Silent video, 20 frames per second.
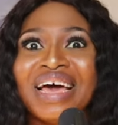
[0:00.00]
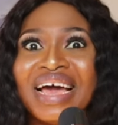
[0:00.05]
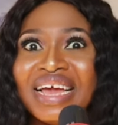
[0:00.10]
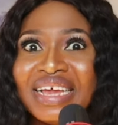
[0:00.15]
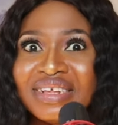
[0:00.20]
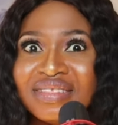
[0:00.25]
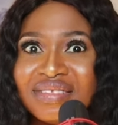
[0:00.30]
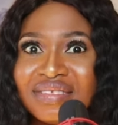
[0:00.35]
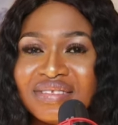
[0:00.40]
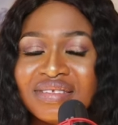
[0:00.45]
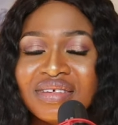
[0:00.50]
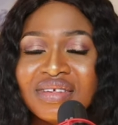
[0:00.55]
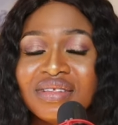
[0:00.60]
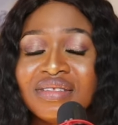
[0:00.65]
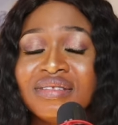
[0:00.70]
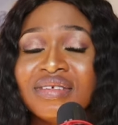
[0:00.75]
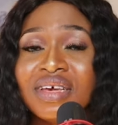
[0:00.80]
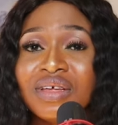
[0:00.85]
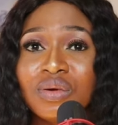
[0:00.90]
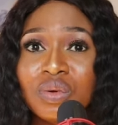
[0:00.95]
night
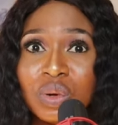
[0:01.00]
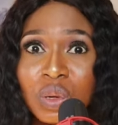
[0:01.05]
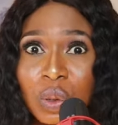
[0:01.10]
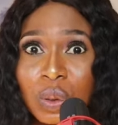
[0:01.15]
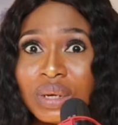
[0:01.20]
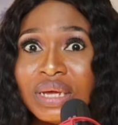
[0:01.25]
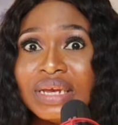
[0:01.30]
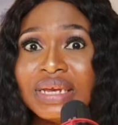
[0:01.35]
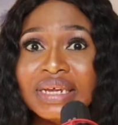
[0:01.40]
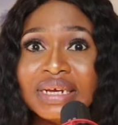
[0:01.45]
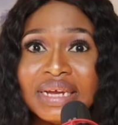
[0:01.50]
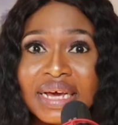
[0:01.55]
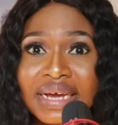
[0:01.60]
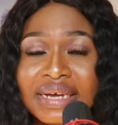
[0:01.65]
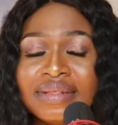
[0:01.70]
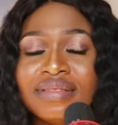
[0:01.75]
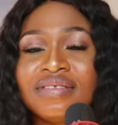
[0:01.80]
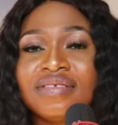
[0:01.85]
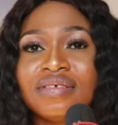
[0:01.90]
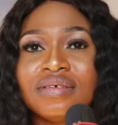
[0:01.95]
10 o'clock in the
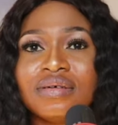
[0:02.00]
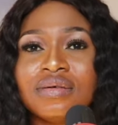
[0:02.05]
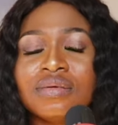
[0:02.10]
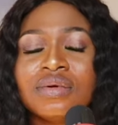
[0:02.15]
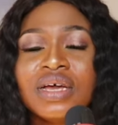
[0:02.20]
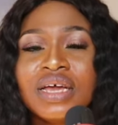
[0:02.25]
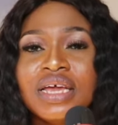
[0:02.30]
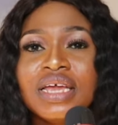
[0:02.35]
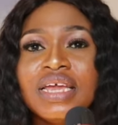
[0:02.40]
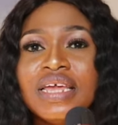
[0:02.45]
night till